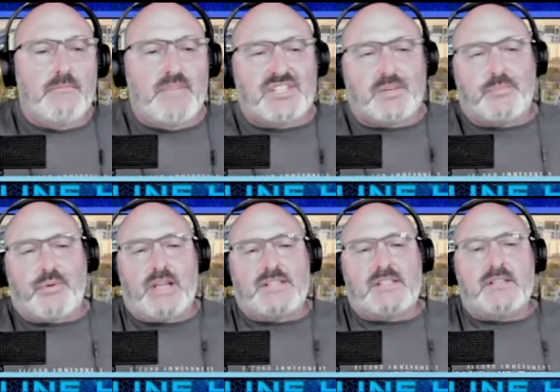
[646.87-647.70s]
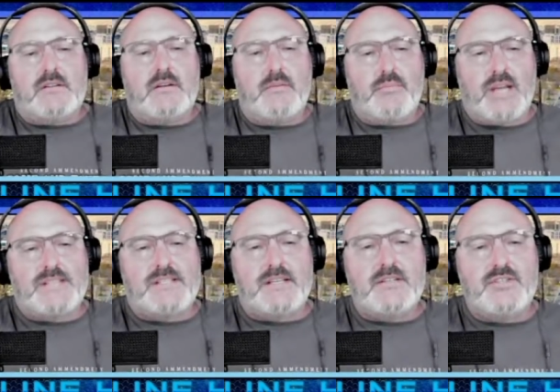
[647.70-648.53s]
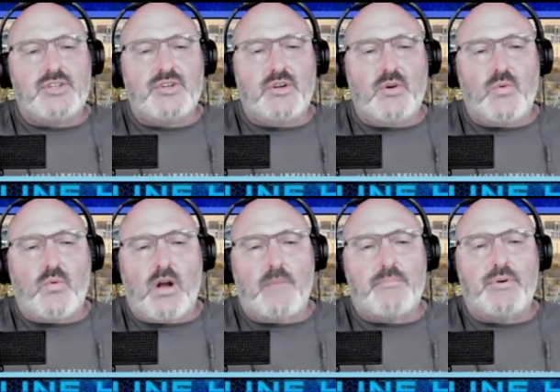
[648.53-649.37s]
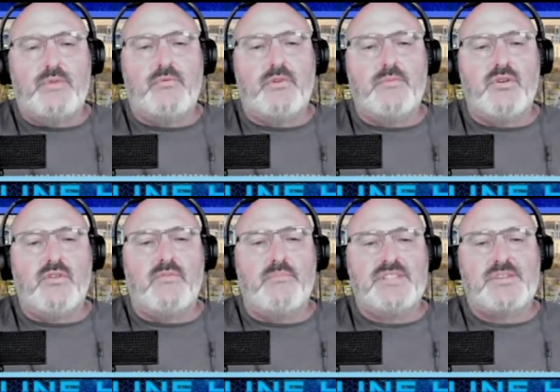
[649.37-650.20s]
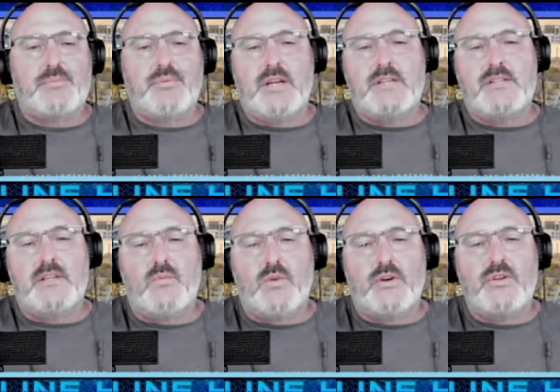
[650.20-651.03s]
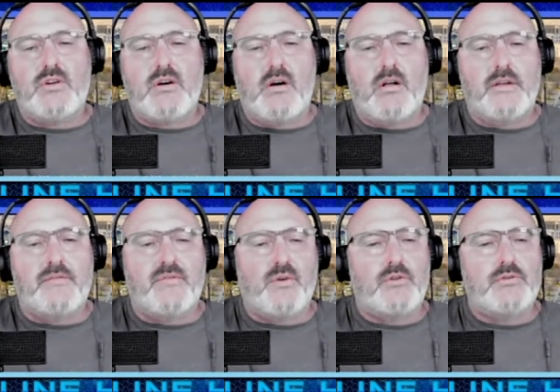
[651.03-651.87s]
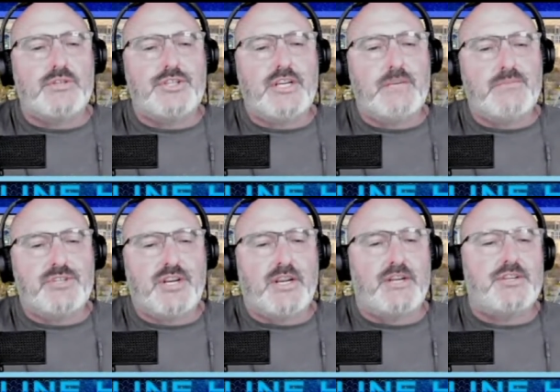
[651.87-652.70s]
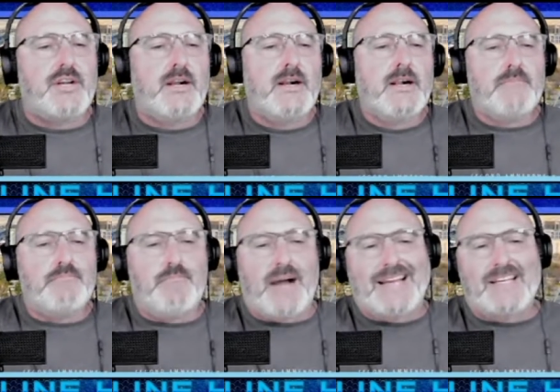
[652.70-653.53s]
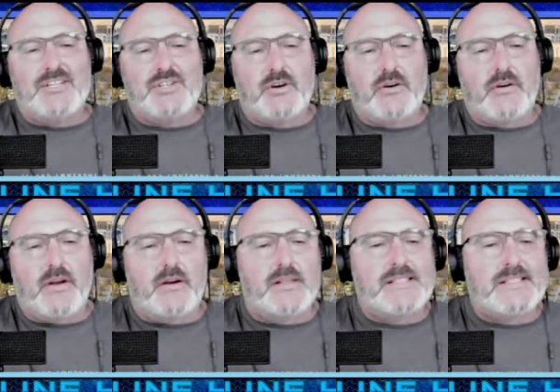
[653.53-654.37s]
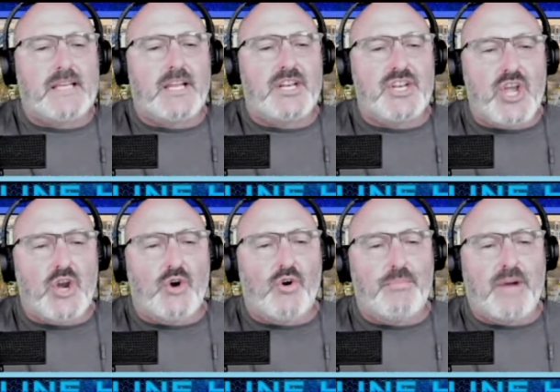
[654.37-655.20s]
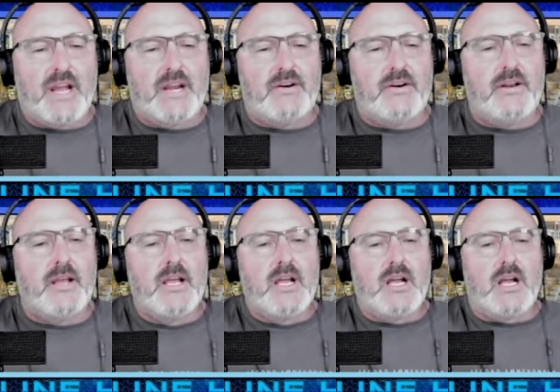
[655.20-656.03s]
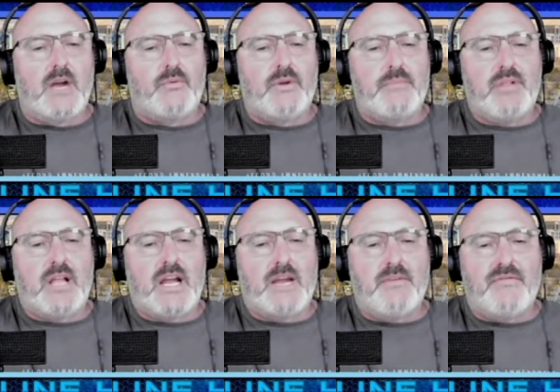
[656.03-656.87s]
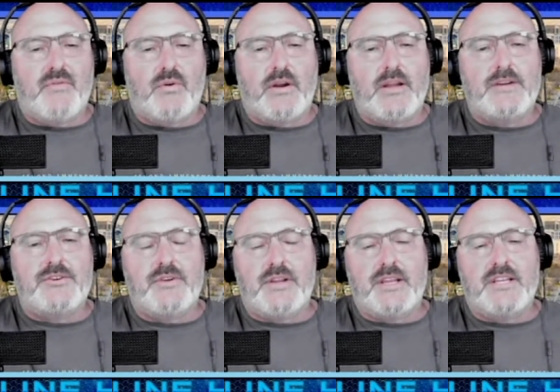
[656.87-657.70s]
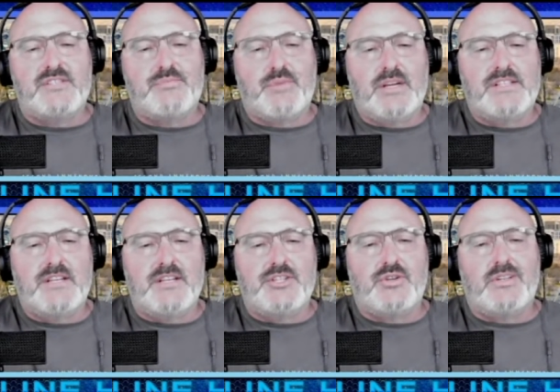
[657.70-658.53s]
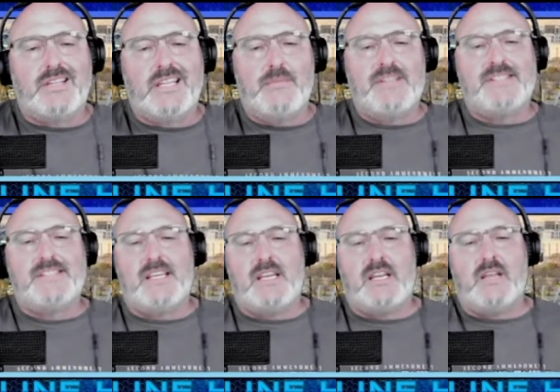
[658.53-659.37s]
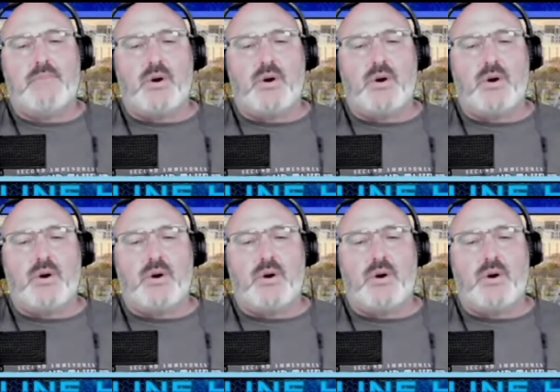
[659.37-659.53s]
"Mr. President, do you want Putin removed? Mr. President, were you calling for a regime change?" Biden turned around and said no. Biden replied before entering his presidential limousine and